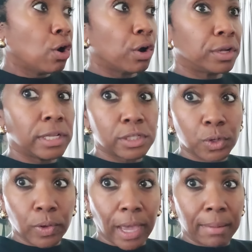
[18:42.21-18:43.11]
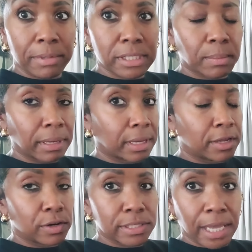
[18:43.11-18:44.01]
or you need two cabinets to make an
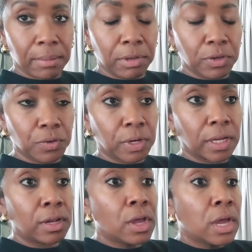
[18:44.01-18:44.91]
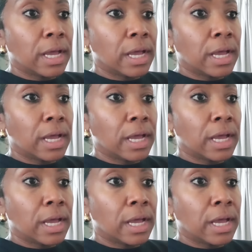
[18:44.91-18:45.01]
entertainment unit.